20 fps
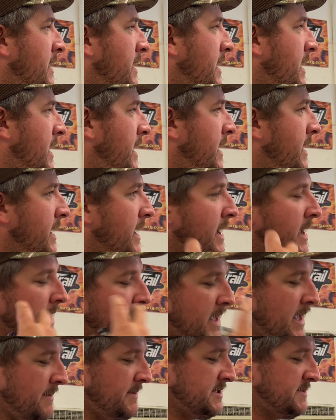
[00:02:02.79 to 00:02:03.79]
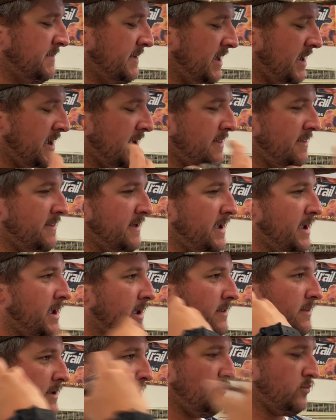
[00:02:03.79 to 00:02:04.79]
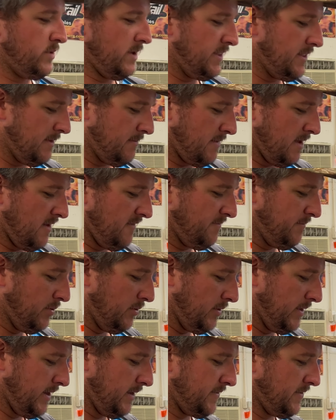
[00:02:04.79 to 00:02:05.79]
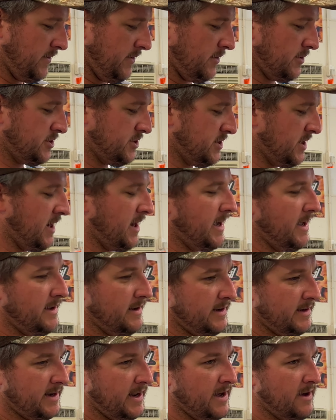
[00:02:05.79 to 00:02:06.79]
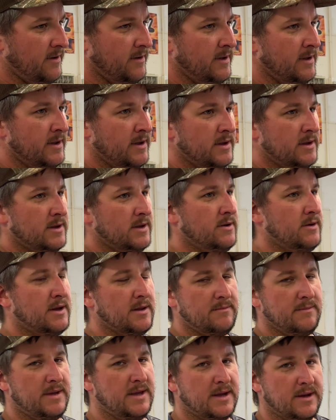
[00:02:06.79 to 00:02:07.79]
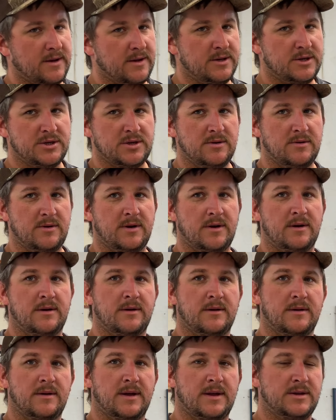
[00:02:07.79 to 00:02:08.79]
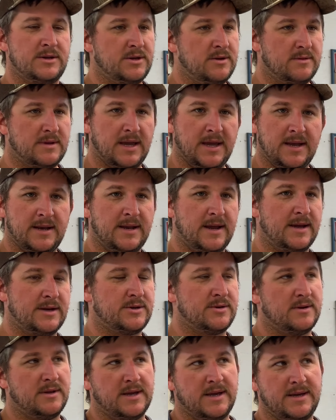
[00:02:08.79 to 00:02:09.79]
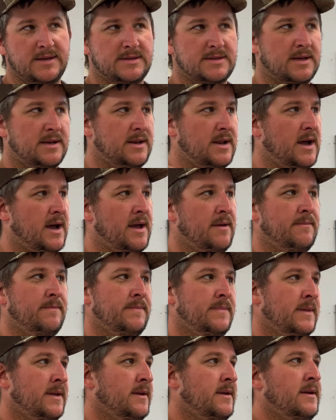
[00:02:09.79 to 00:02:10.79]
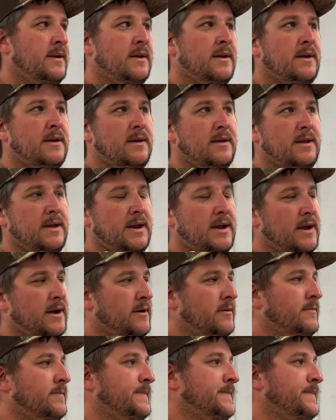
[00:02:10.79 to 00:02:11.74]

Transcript: and it keeps me in the rhythm of pulling through your shot. Now, you can be a good shooter and shoot the index release and not, you know,